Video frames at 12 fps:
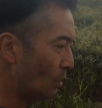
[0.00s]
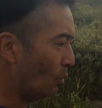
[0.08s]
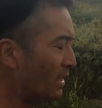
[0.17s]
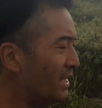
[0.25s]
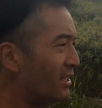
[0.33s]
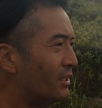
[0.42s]

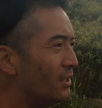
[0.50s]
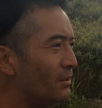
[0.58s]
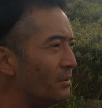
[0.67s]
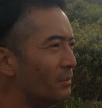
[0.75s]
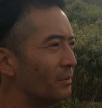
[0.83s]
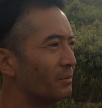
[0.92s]
when you
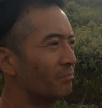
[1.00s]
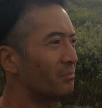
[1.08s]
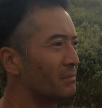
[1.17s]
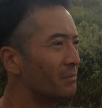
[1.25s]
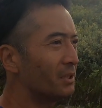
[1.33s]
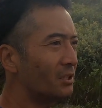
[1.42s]
do
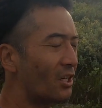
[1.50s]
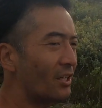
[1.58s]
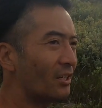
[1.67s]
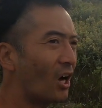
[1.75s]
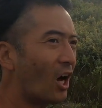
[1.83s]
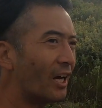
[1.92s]

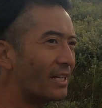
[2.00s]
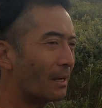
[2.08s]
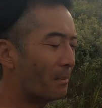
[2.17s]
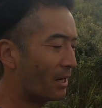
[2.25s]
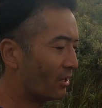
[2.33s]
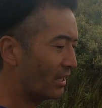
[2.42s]
start
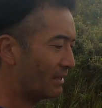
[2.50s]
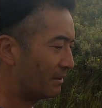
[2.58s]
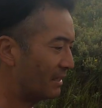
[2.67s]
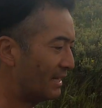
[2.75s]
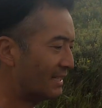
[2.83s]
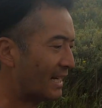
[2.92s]
talking about it,
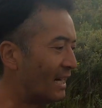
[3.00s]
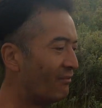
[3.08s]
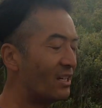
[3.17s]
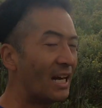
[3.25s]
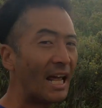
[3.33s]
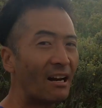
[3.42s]
it's kind
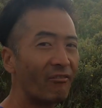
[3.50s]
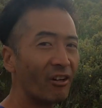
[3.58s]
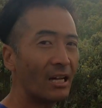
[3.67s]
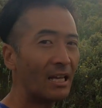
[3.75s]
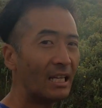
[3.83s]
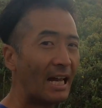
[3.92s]
of
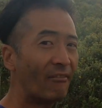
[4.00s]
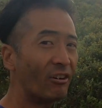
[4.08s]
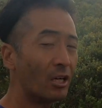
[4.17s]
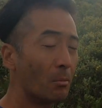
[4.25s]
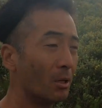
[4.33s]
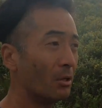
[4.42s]

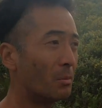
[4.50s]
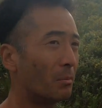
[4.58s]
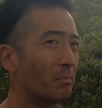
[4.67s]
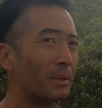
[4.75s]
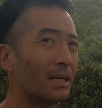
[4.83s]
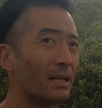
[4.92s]
inevitable,
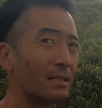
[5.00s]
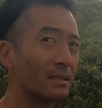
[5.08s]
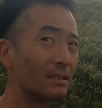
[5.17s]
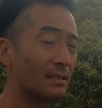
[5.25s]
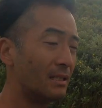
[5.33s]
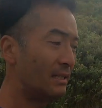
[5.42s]

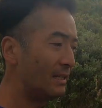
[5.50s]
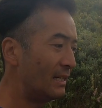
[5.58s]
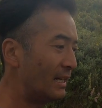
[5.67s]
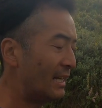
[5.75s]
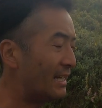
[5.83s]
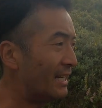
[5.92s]
because
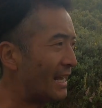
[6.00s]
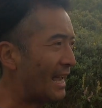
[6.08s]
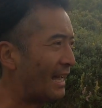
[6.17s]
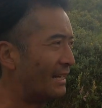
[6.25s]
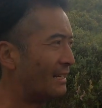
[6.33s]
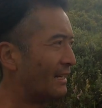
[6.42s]
in
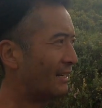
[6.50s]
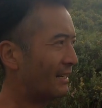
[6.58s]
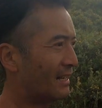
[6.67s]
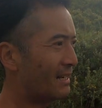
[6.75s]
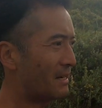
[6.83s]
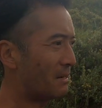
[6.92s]
the end,
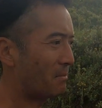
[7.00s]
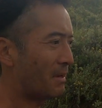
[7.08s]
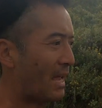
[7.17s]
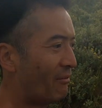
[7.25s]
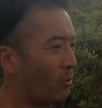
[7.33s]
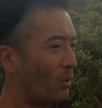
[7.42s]

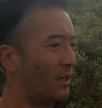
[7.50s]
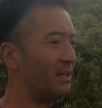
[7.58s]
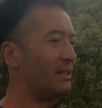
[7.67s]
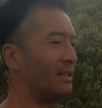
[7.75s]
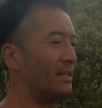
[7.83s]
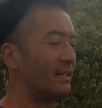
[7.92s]

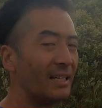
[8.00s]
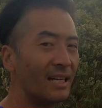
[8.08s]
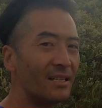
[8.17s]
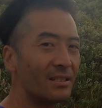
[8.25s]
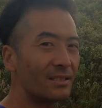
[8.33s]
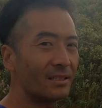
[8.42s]
everyone
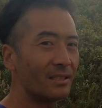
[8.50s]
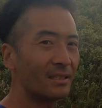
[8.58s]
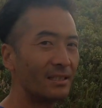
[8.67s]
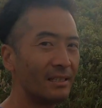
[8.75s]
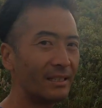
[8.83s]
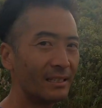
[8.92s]

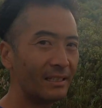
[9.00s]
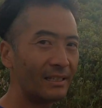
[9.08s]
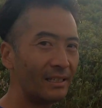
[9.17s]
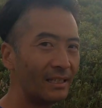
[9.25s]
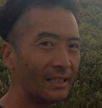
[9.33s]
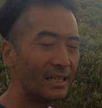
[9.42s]
does
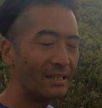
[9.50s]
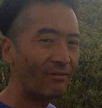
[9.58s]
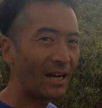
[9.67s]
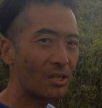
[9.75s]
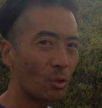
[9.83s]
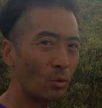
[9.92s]

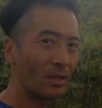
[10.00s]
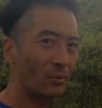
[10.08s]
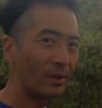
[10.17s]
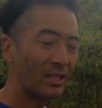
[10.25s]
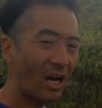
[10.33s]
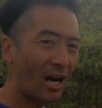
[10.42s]

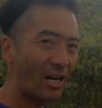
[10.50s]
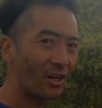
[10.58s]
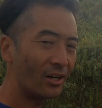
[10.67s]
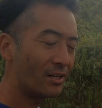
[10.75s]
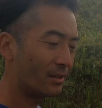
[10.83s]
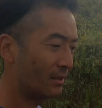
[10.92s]
eventually
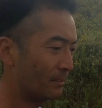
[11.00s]
retire.